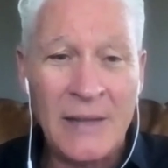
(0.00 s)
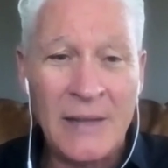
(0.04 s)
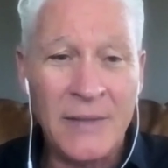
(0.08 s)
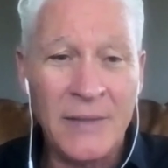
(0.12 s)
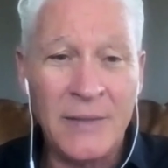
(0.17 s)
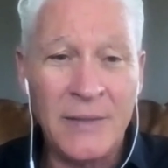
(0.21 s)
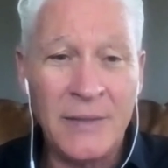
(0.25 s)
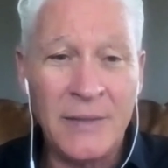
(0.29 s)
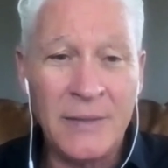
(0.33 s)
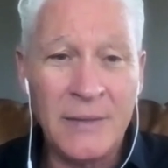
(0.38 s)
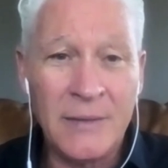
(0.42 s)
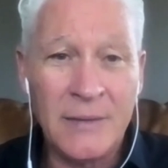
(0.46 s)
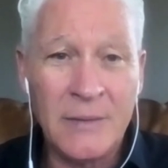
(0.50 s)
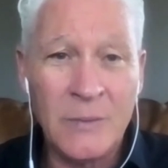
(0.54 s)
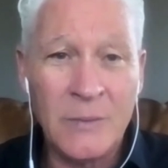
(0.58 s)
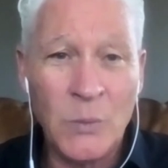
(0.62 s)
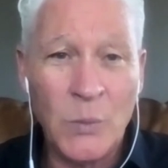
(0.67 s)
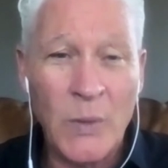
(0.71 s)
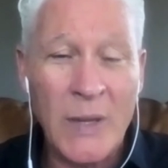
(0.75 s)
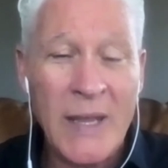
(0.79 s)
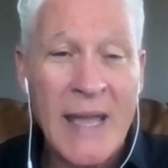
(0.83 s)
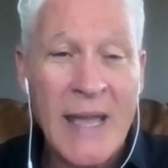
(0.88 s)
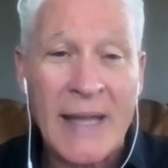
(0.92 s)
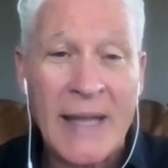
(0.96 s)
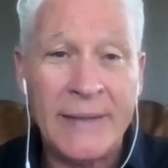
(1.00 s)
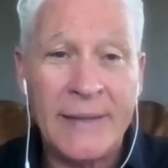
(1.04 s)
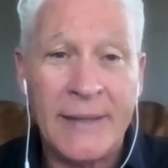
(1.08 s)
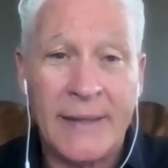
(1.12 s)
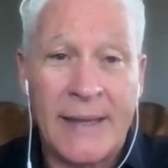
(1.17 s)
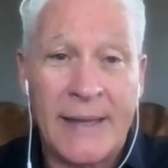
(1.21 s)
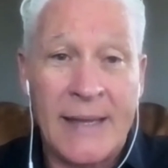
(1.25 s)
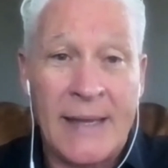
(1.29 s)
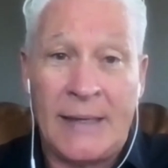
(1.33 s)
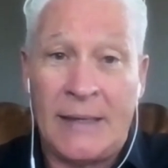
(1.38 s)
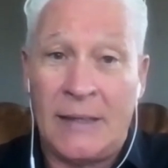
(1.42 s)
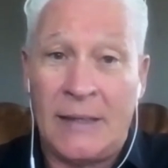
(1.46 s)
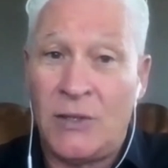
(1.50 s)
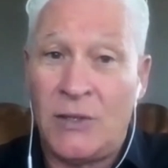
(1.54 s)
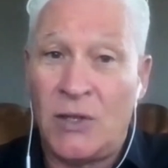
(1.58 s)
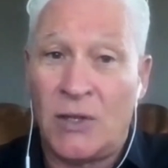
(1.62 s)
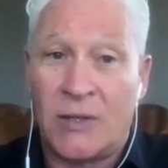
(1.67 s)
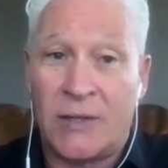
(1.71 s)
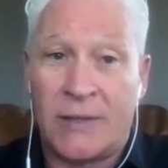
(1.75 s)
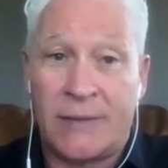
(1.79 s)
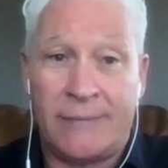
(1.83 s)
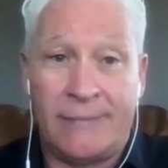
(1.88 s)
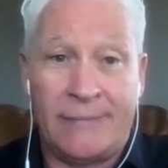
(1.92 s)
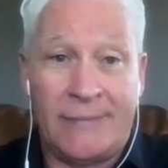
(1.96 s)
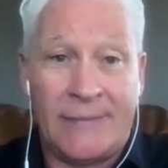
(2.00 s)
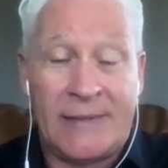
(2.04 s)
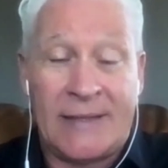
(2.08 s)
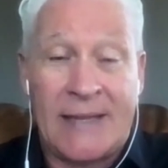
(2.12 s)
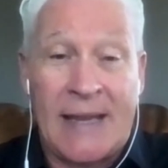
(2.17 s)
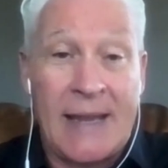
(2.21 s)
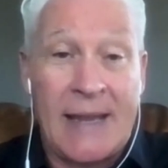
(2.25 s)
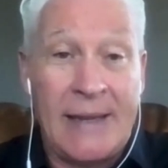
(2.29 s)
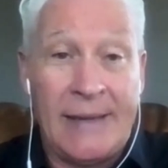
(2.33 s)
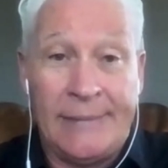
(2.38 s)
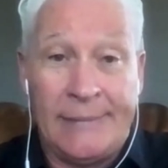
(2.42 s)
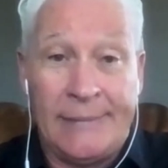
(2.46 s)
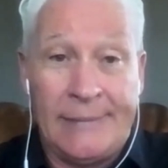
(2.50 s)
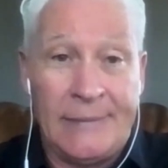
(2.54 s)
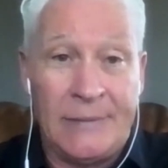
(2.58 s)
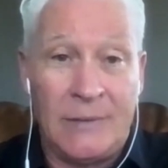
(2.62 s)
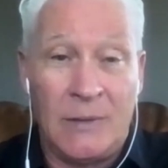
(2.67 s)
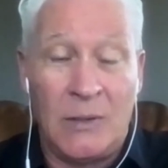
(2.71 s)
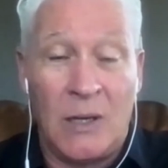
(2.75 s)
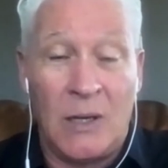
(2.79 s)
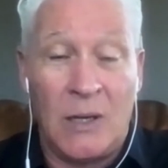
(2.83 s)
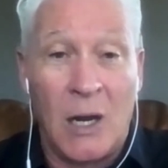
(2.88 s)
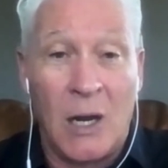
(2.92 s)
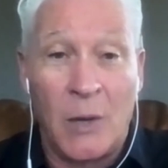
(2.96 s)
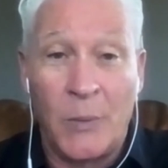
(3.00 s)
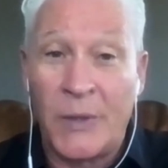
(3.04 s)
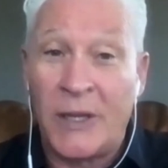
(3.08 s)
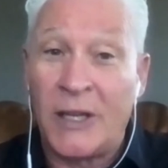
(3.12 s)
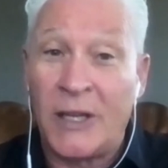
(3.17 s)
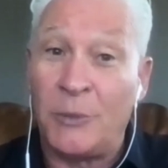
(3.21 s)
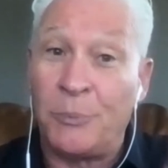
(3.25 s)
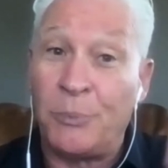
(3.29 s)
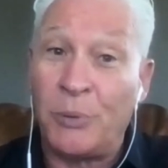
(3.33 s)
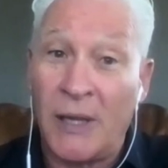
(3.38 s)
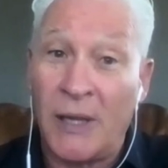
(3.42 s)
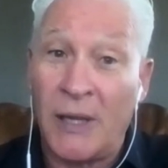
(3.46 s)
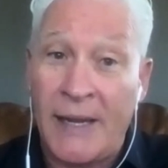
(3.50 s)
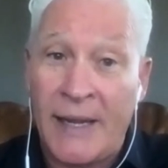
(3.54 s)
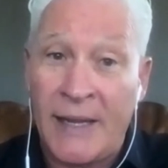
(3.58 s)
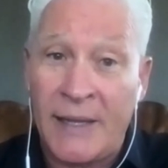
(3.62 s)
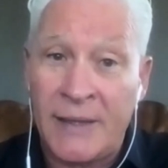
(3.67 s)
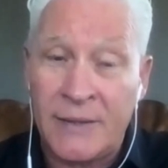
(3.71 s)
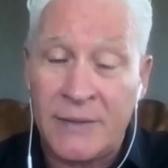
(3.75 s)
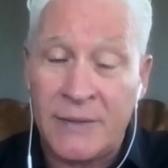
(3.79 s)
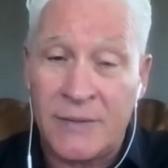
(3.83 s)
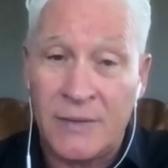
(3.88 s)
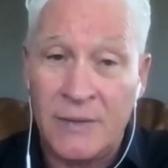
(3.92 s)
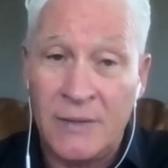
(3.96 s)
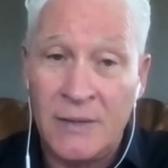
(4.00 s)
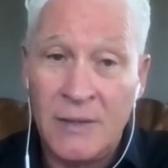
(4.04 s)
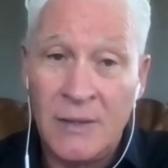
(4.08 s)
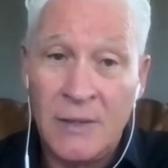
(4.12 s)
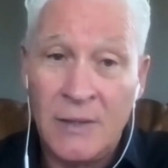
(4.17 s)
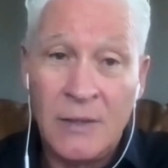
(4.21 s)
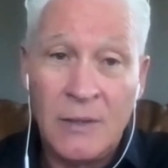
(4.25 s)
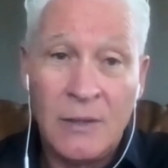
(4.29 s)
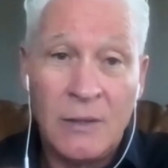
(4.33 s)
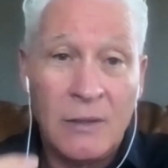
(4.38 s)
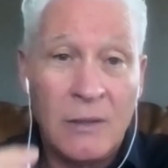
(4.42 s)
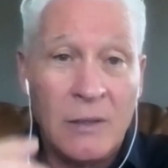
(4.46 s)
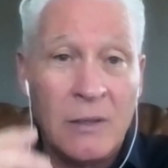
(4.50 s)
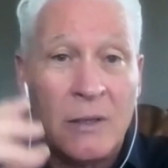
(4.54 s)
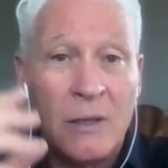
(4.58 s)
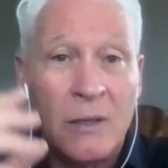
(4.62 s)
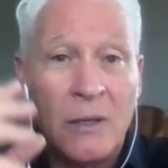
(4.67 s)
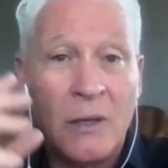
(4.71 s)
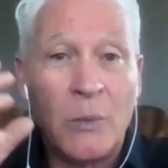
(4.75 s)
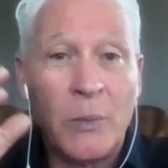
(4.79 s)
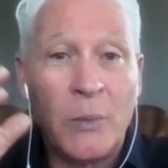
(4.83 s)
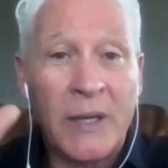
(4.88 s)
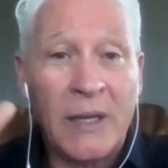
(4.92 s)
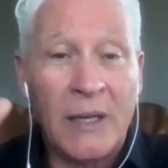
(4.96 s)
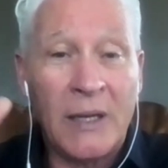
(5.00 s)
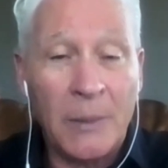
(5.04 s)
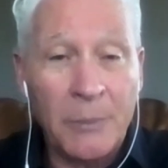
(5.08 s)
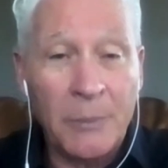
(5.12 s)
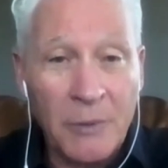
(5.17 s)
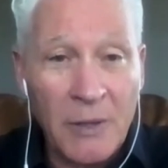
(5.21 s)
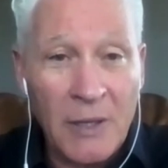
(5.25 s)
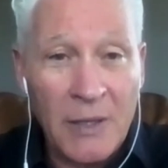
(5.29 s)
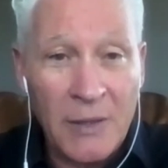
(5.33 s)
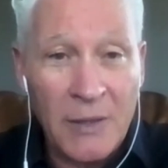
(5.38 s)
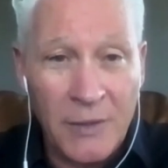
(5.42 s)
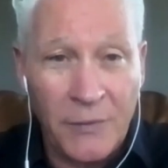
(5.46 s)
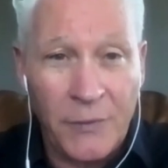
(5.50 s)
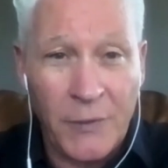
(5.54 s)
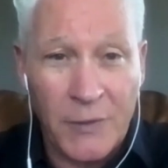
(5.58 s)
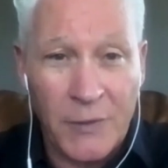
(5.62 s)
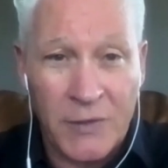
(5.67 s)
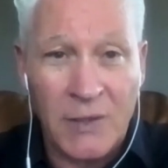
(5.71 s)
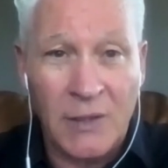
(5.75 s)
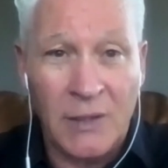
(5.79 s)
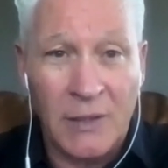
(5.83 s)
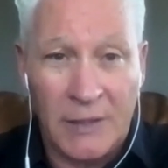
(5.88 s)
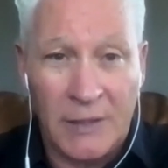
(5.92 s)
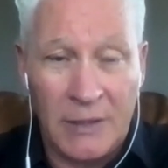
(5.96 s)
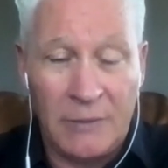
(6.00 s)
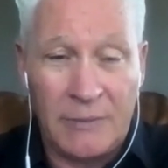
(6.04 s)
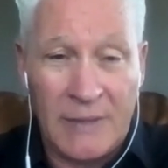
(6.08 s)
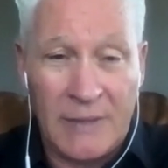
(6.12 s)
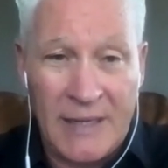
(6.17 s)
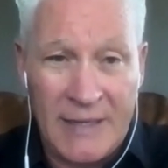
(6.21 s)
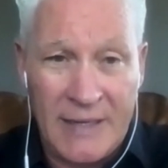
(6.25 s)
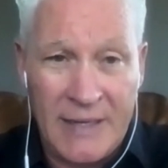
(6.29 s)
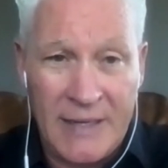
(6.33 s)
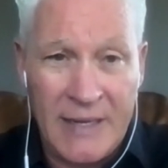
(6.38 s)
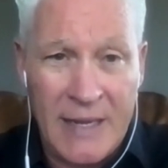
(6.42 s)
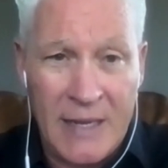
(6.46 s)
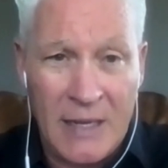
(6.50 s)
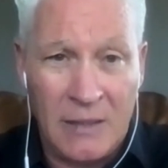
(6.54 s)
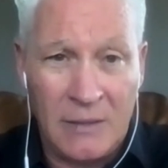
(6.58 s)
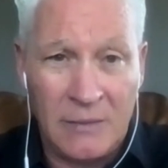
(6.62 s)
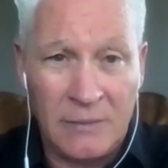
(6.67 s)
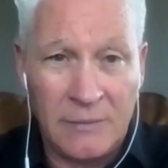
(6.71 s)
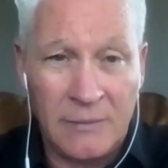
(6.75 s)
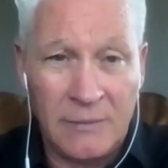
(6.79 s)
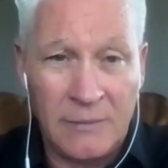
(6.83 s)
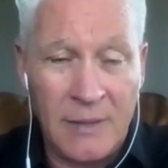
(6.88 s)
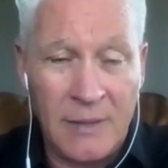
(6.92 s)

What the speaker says: And we had to kind of just say, are we going to plant, or are we going to upgrade the facility right now?